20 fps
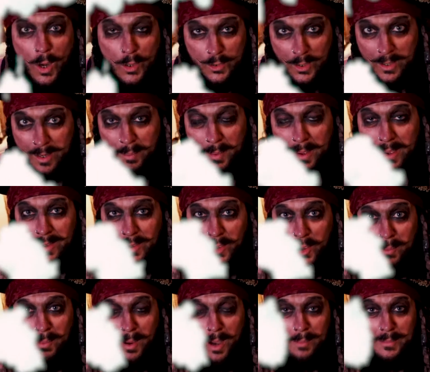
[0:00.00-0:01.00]
I don't know about
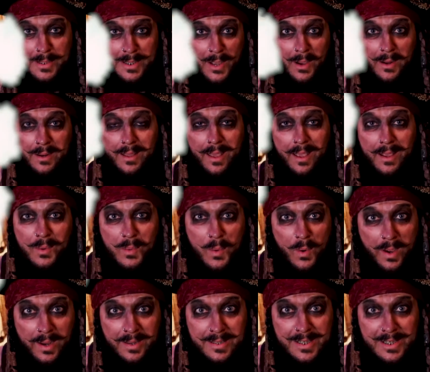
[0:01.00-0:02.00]
you, but I'm starting to get
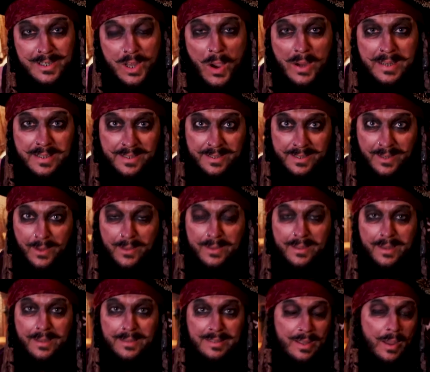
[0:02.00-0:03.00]
quite excited. I
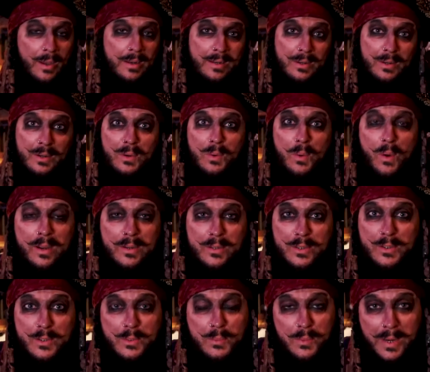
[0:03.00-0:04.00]
think it's starting to look quite
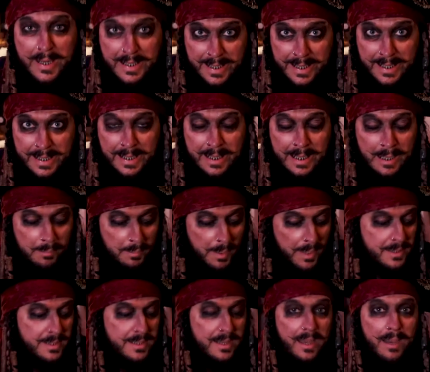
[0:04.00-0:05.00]
good already.
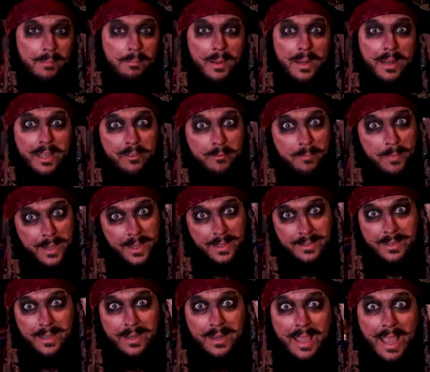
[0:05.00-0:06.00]
But um, believe me, it's
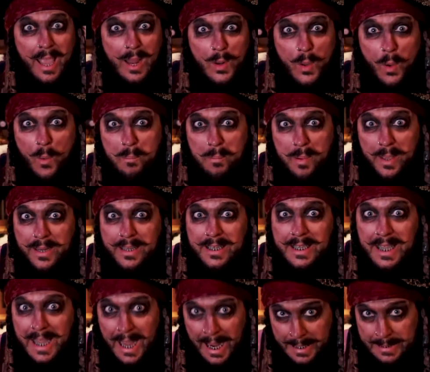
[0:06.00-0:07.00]
going to get a lot better
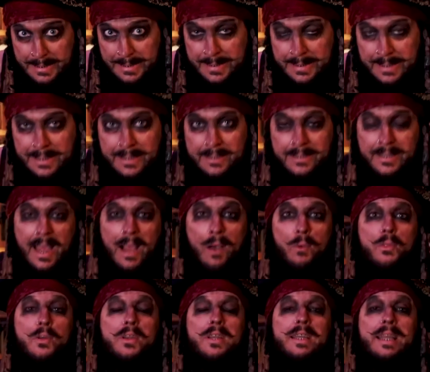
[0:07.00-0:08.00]
yet. Now,
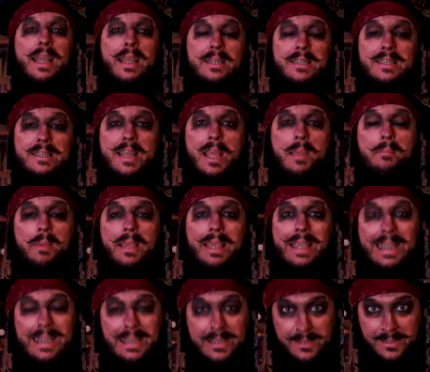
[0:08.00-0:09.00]
the next step
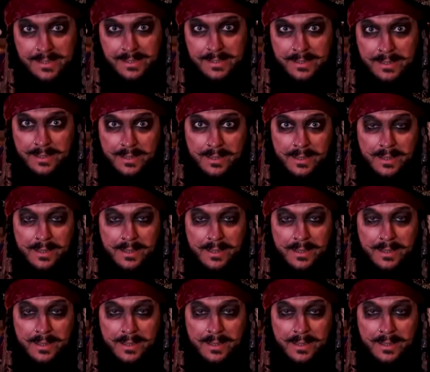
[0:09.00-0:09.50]
is